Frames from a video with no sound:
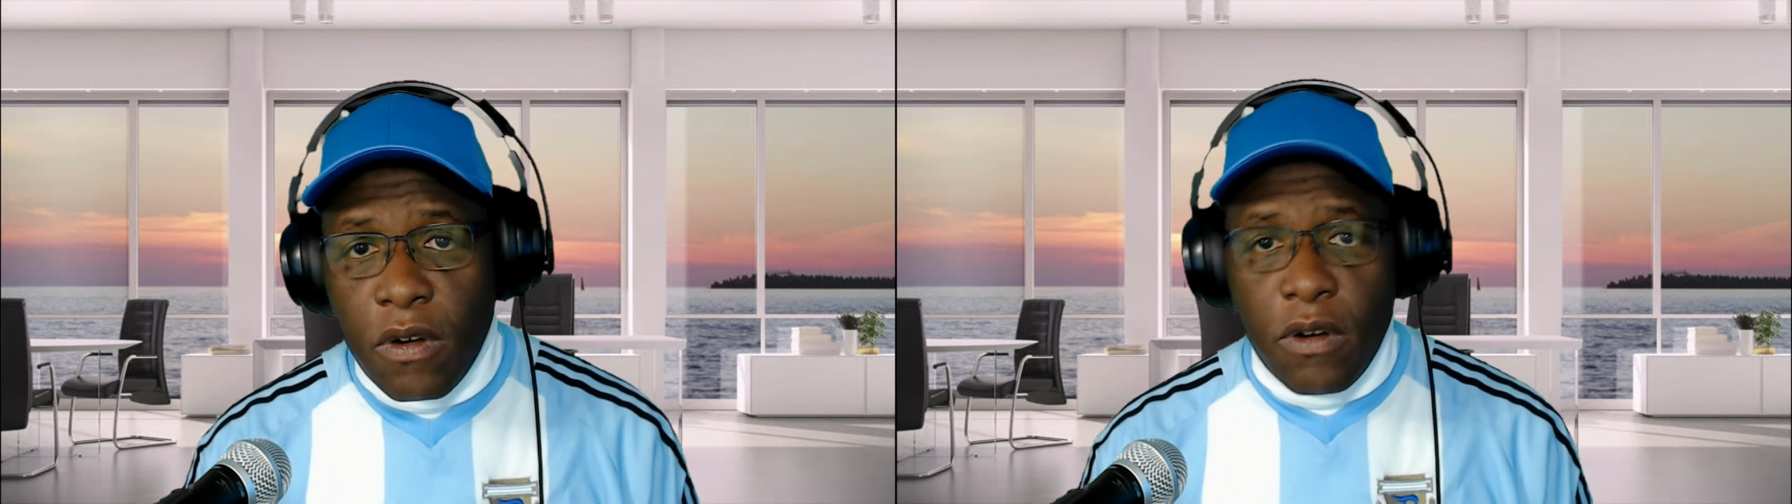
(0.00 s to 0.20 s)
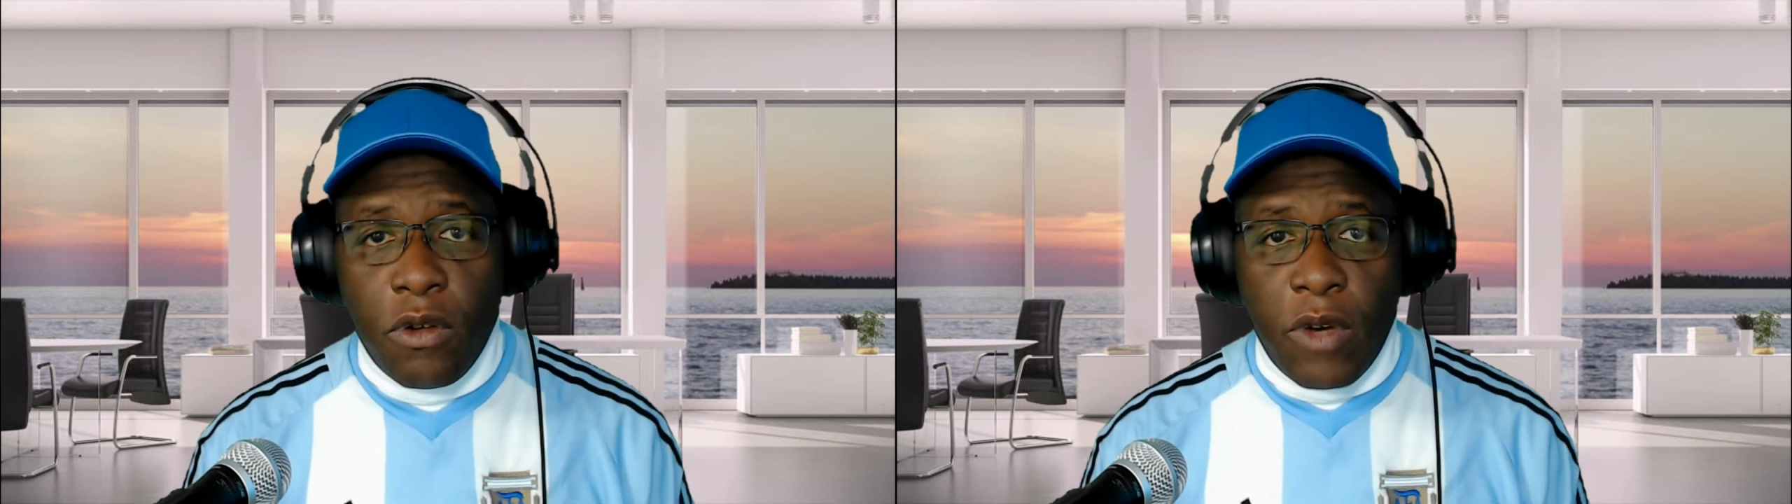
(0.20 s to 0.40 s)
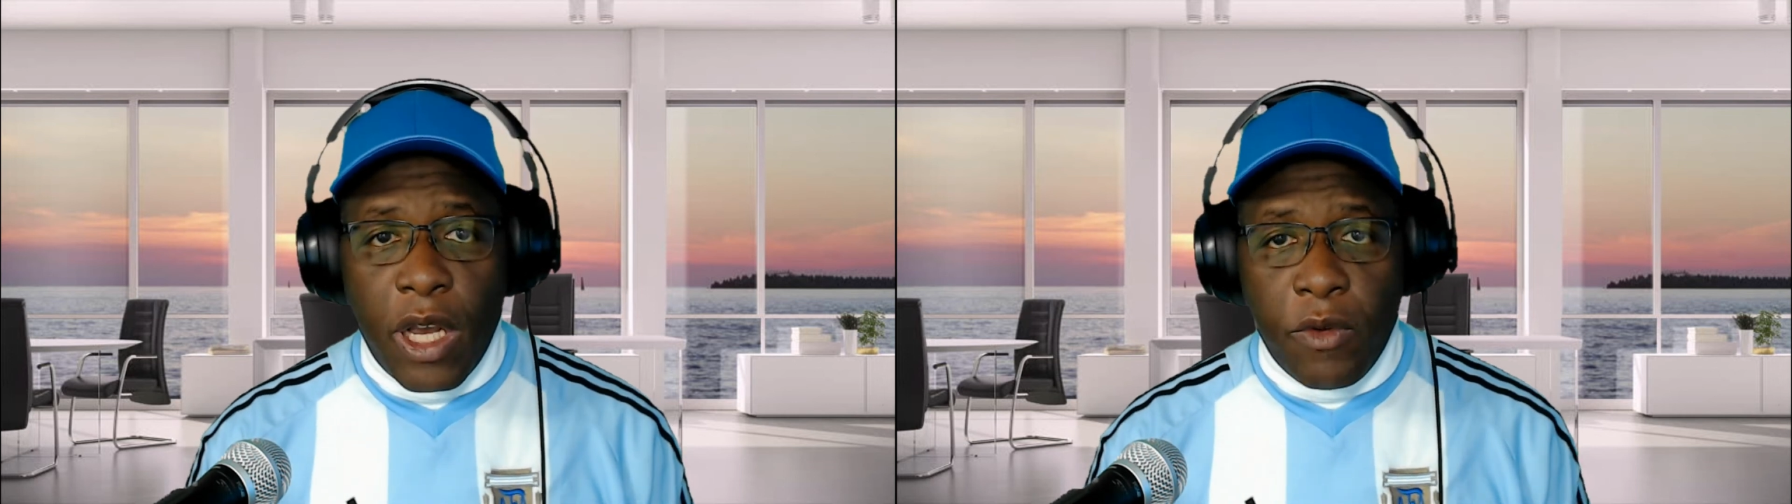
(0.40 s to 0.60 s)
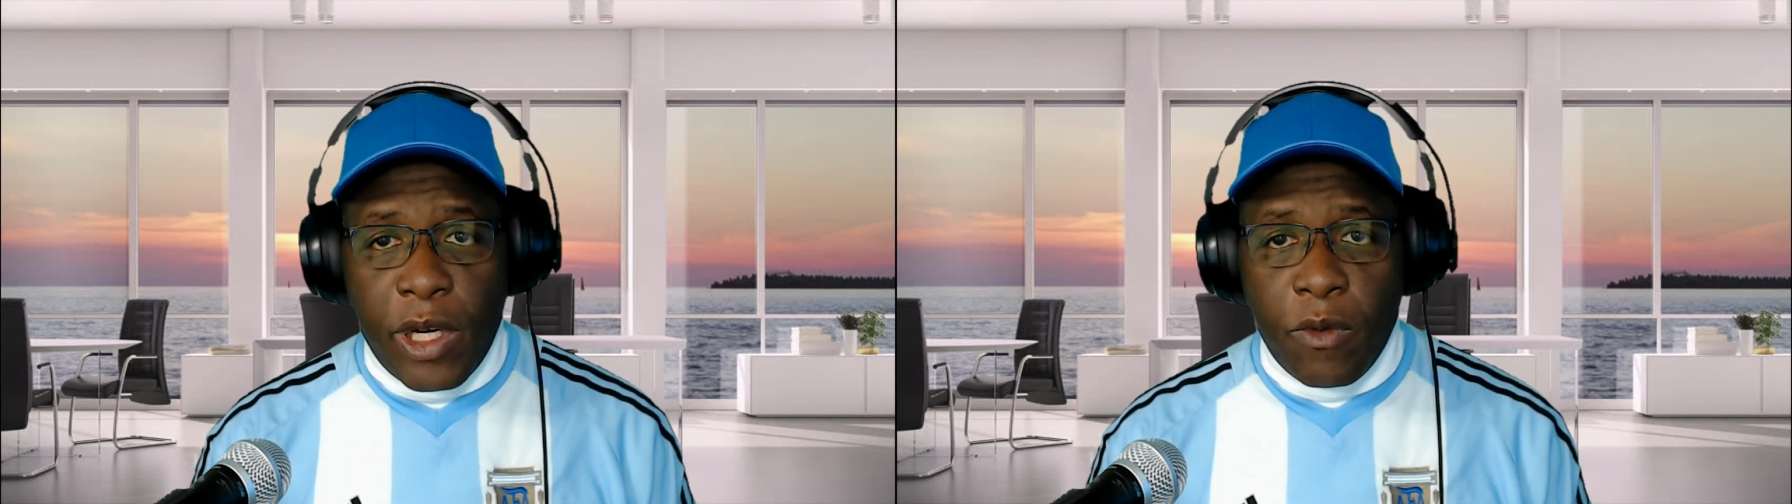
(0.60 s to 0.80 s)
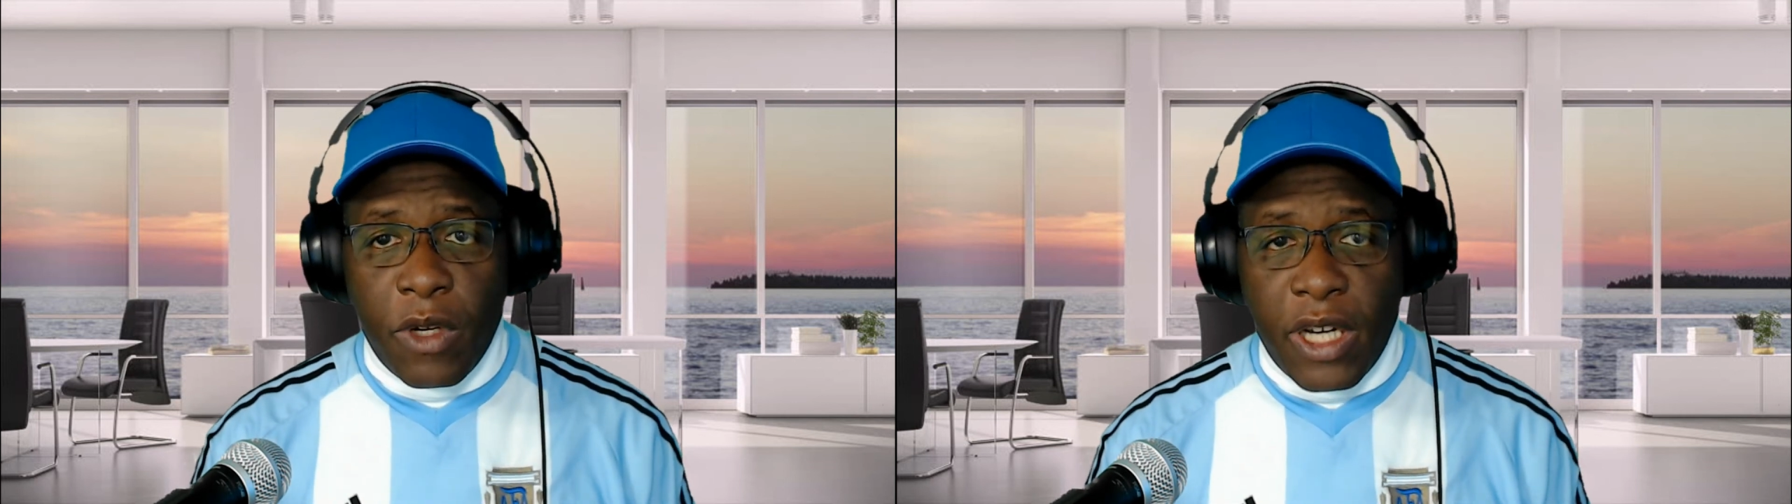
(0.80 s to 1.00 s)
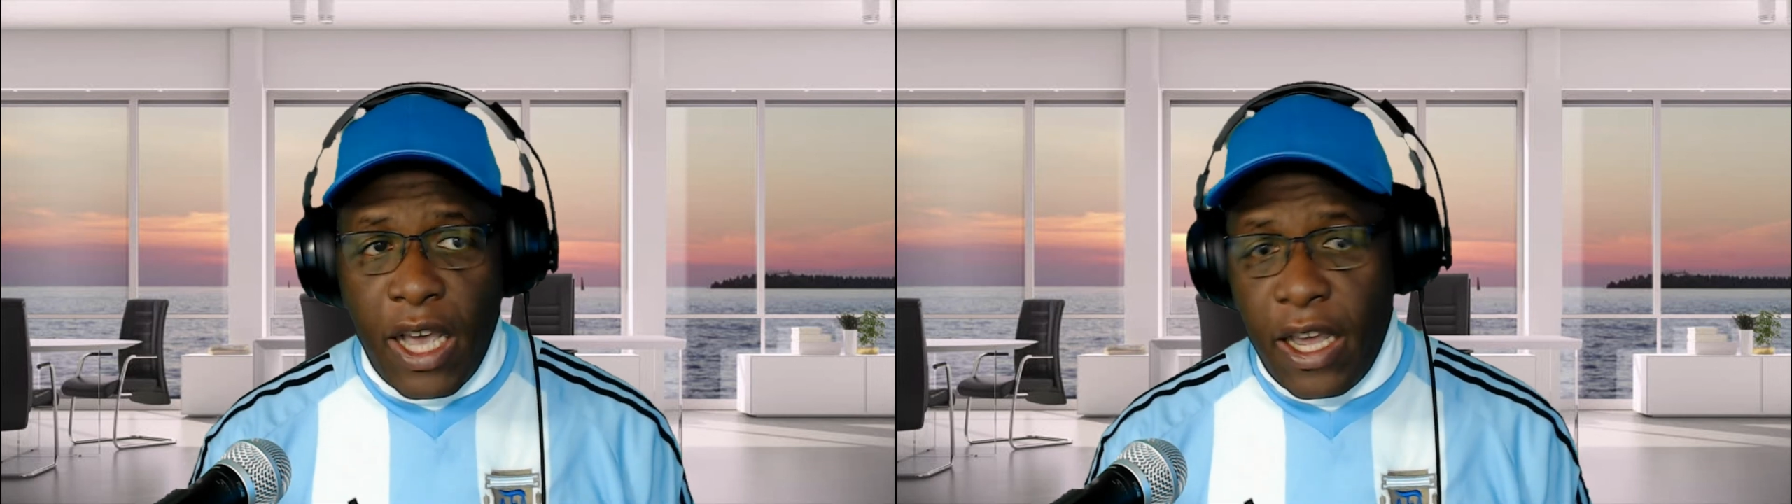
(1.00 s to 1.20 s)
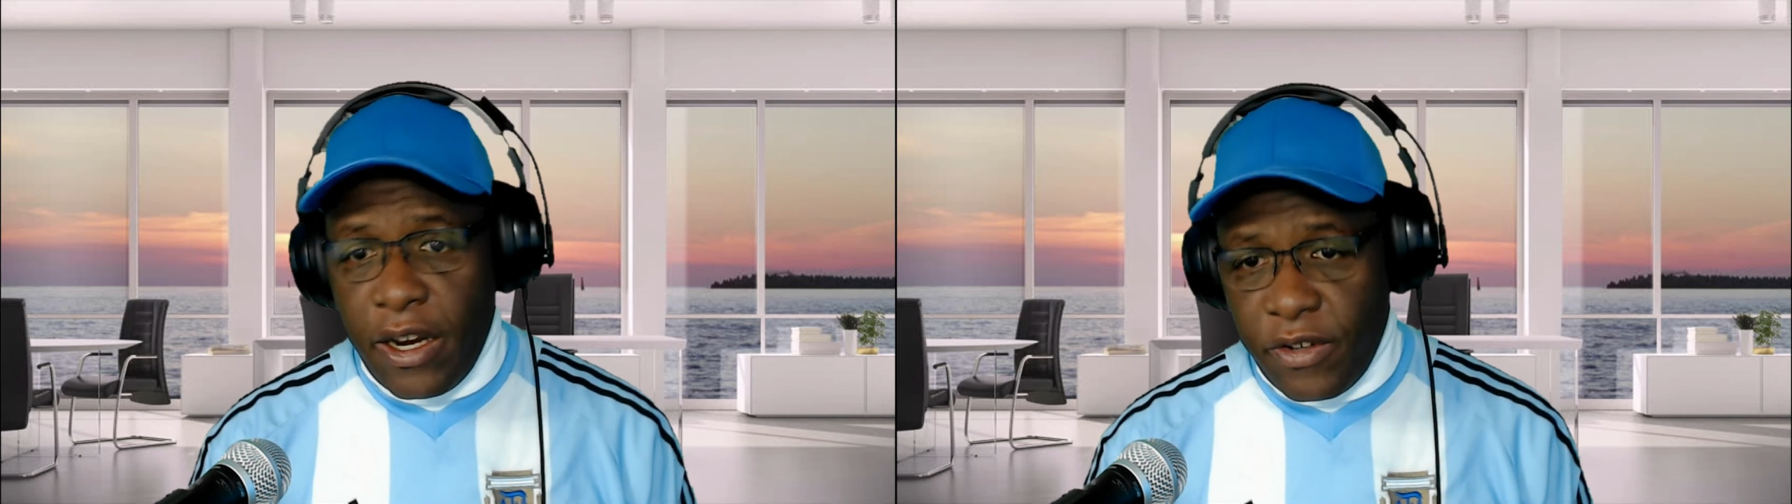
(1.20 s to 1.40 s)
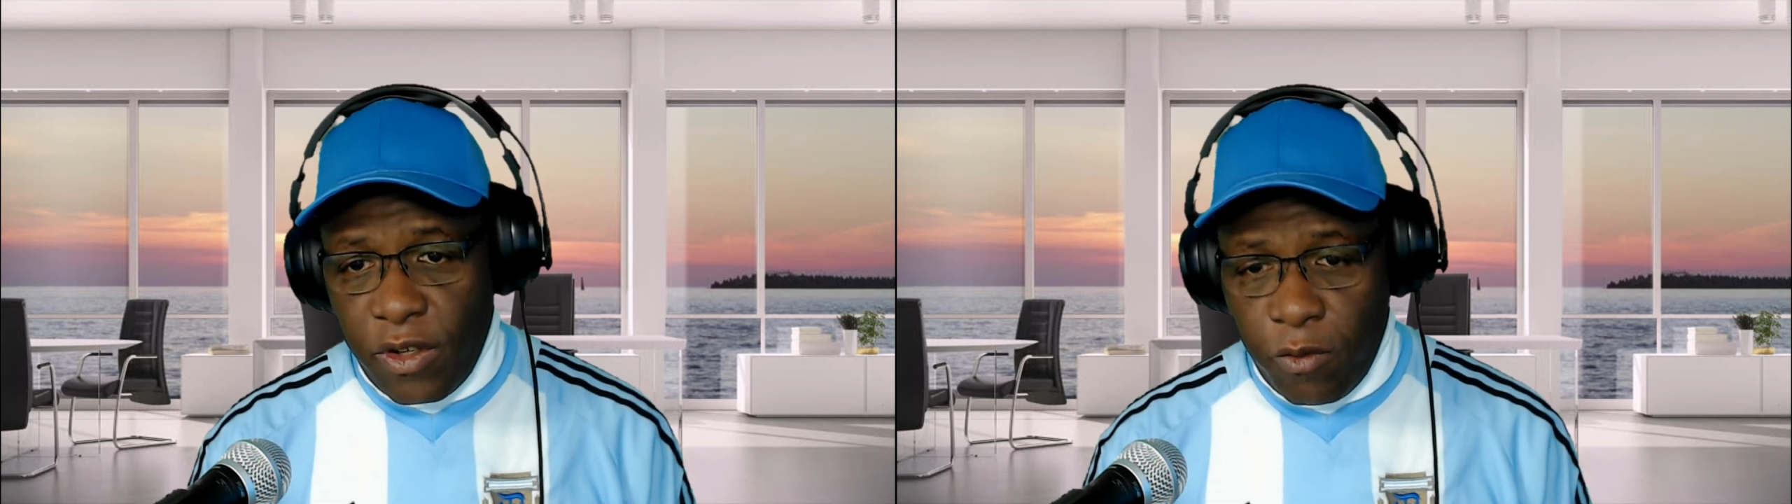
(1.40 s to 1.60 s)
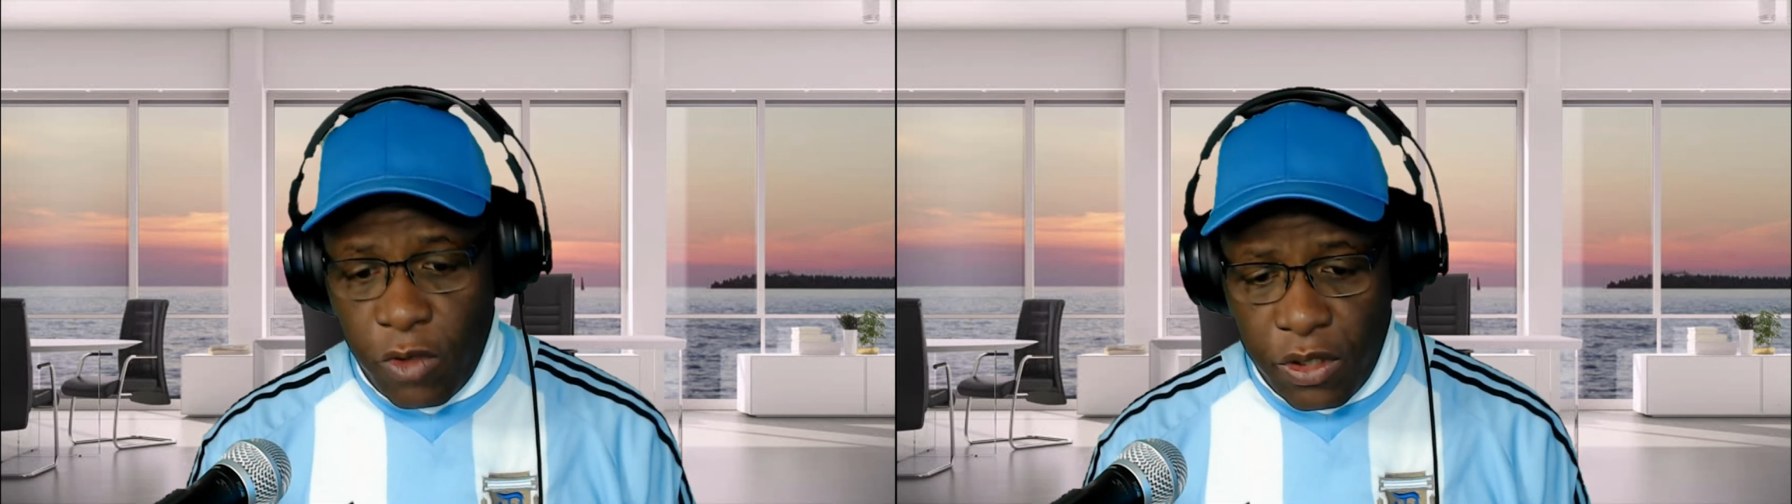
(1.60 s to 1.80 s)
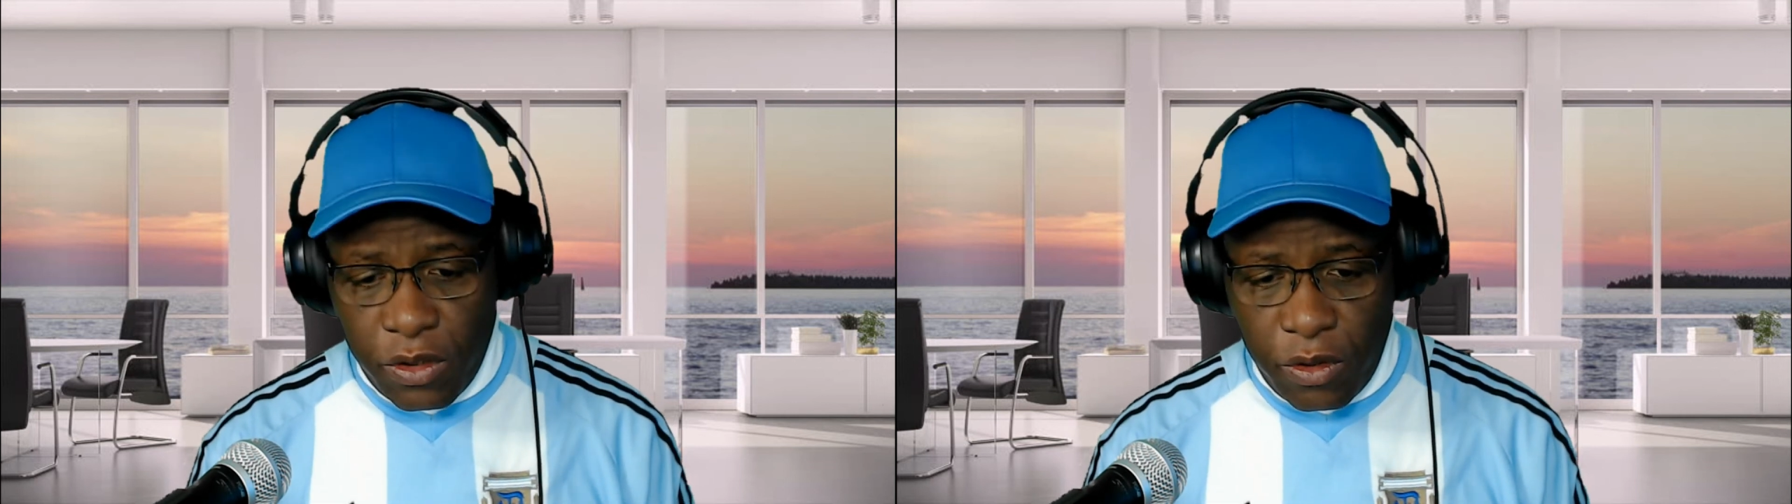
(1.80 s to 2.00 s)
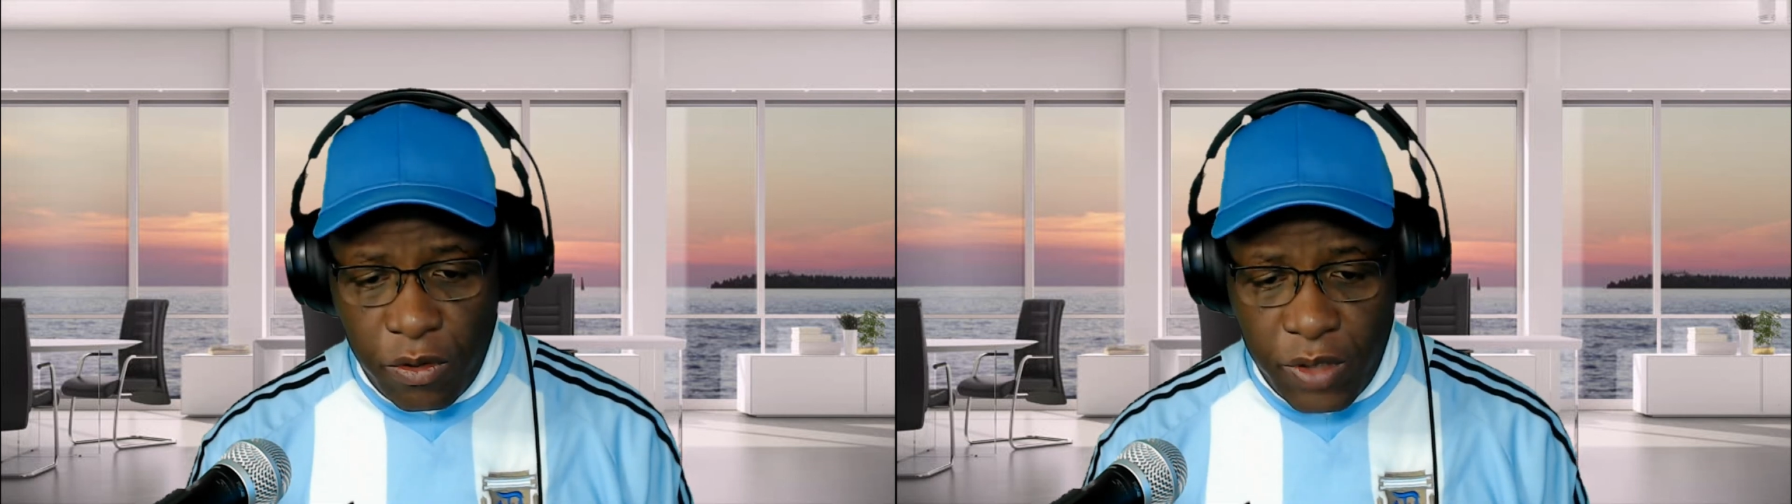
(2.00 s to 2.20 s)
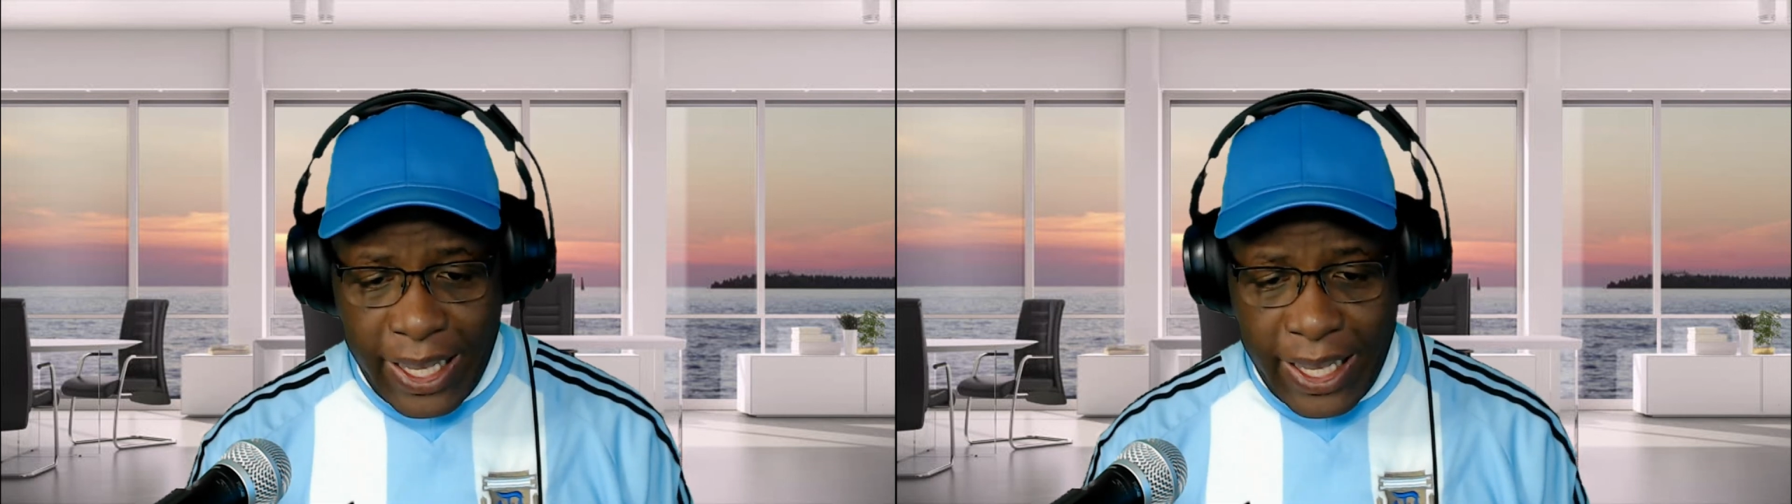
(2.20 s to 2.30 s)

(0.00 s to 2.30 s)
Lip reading: or do I really want to hire someone to